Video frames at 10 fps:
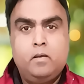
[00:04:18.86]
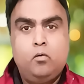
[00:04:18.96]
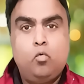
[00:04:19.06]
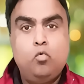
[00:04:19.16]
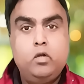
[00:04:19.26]

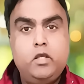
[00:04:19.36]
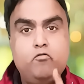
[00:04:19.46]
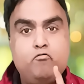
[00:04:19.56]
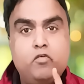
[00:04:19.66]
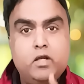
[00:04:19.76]
only
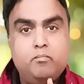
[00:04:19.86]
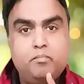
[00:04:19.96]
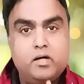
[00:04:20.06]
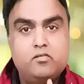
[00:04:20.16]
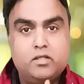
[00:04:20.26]

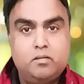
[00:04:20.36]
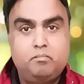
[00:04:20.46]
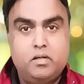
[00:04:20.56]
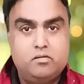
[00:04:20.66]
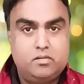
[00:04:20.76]
1%
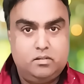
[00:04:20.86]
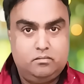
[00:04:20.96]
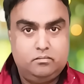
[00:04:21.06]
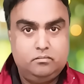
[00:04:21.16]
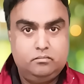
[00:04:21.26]

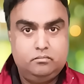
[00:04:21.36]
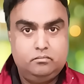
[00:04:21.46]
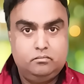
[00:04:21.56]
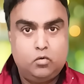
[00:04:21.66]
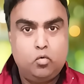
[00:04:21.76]
person,
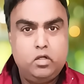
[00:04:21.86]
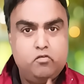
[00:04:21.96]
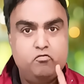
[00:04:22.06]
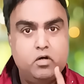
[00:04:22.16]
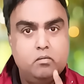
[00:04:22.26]
only
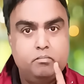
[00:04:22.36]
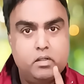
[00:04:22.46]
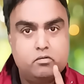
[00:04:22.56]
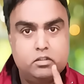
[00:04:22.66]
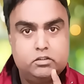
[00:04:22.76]

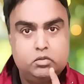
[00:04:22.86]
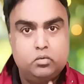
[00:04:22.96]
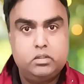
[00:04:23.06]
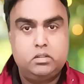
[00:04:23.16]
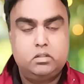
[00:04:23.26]
1%
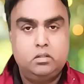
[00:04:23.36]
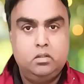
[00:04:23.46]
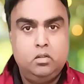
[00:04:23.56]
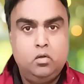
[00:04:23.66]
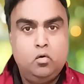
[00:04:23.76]
student,
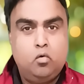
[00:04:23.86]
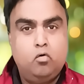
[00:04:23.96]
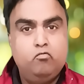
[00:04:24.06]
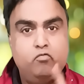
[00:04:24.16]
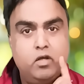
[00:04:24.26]

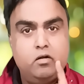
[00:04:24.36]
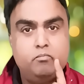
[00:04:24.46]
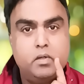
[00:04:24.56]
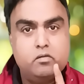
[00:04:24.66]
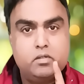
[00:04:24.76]
on
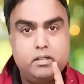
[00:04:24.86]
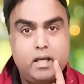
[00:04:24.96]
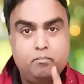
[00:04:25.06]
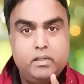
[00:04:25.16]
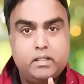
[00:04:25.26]
1%
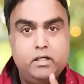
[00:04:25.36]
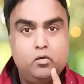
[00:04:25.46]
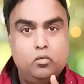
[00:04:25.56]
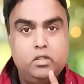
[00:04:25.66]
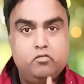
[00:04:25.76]
applicant
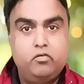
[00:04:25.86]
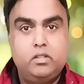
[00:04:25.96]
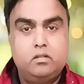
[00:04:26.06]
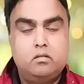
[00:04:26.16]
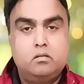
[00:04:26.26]
only
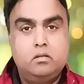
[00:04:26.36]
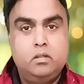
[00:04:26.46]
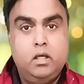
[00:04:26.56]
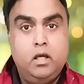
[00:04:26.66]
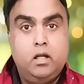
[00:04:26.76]
wins.
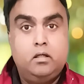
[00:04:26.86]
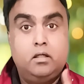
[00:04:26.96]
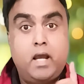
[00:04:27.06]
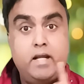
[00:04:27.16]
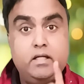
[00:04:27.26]

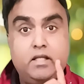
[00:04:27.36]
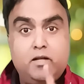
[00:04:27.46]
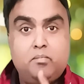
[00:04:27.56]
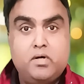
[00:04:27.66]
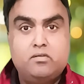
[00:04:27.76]

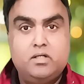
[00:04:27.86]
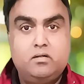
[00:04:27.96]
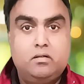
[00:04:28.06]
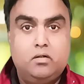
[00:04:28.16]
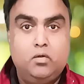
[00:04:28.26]
99%
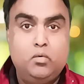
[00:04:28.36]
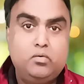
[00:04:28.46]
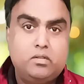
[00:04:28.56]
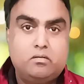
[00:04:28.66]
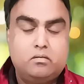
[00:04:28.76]

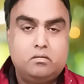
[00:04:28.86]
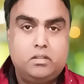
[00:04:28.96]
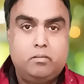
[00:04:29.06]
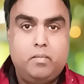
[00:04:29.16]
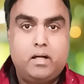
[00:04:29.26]
loses
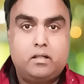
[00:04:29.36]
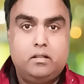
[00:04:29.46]
that battle.